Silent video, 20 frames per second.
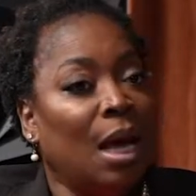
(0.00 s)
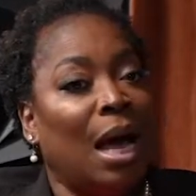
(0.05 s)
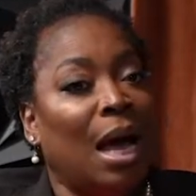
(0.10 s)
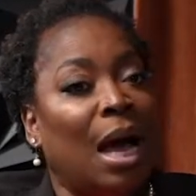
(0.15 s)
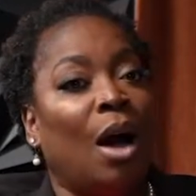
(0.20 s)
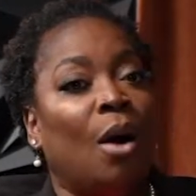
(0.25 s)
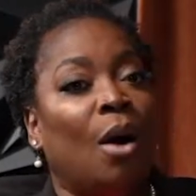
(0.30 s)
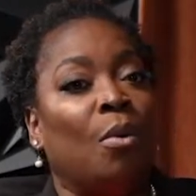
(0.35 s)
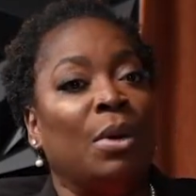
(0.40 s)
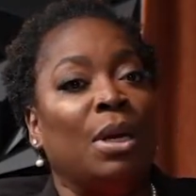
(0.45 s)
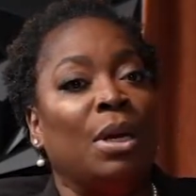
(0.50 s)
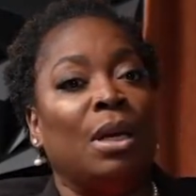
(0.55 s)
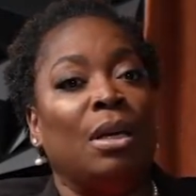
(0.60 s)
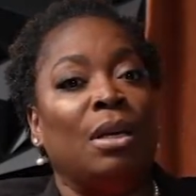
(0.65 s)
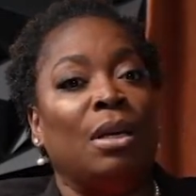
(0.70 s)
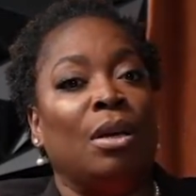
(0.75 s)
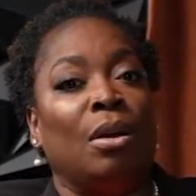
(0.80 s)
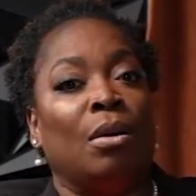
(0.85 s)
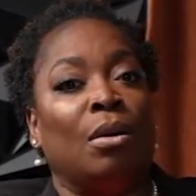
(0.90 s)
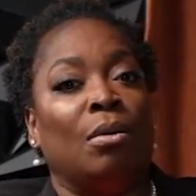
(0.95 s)
how we,
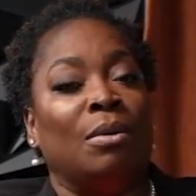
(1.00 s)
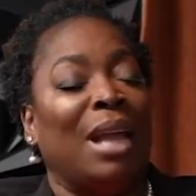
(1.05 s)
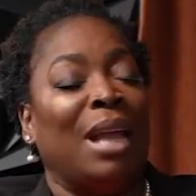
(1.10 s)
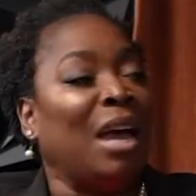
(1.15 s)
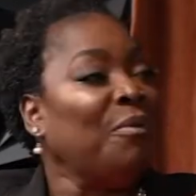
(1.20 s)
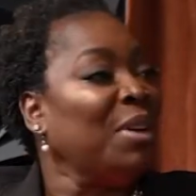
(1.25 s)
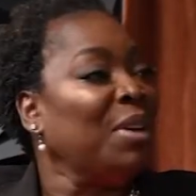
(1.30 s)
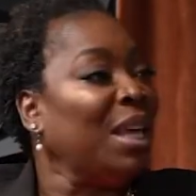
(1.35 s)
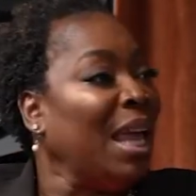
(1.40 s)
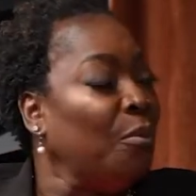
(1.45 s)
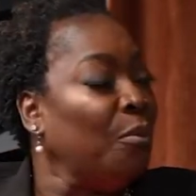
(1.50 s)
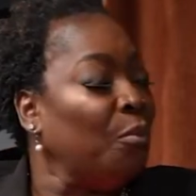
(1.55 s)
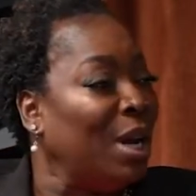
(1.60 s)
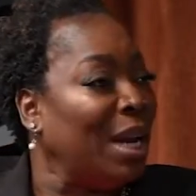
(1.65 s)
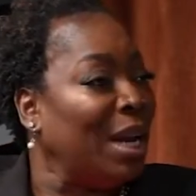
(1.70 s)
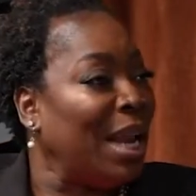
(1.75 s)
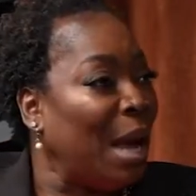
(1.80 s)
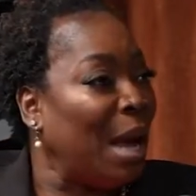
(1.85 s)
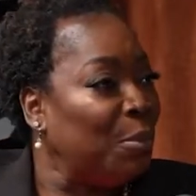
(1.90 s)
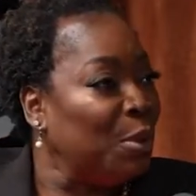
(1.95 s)
navigate
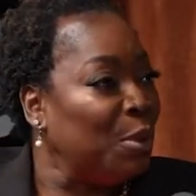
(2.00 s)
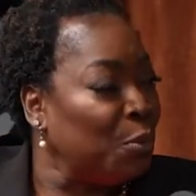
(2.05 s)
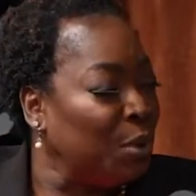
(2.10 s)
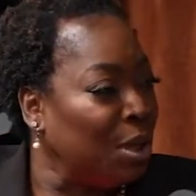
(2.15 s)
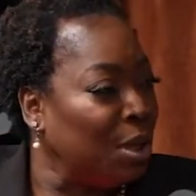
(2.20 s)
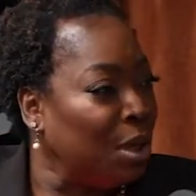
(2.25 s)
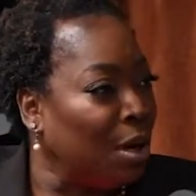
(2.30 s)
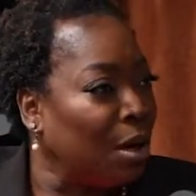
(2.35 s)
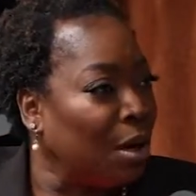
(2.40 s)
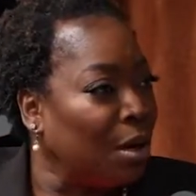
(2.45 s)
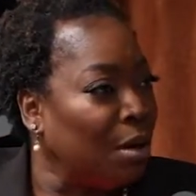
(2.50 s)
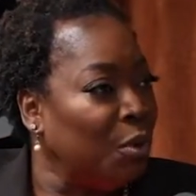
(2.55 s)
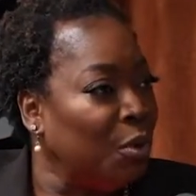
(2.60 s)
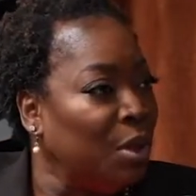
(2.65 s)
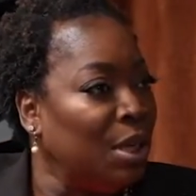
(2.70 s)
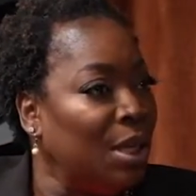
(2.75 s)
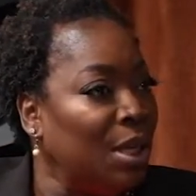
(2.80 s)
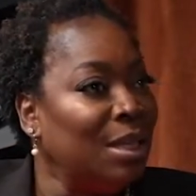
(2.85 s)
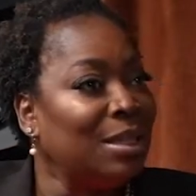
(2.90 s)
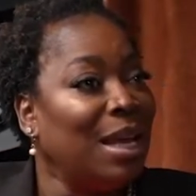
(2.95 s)
what happens within our
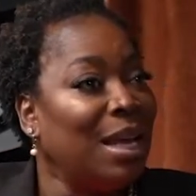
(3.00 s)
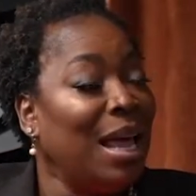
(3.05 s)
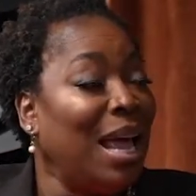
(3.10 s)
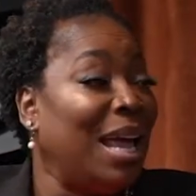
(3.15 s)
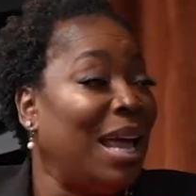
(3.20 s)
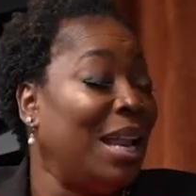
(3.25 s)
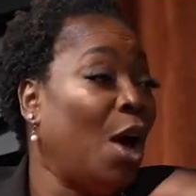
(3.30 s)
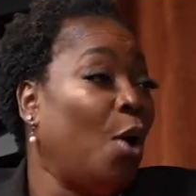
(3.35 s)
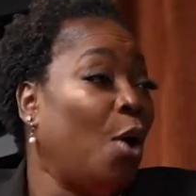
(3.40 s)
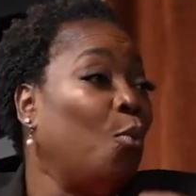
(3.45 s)
communities, and how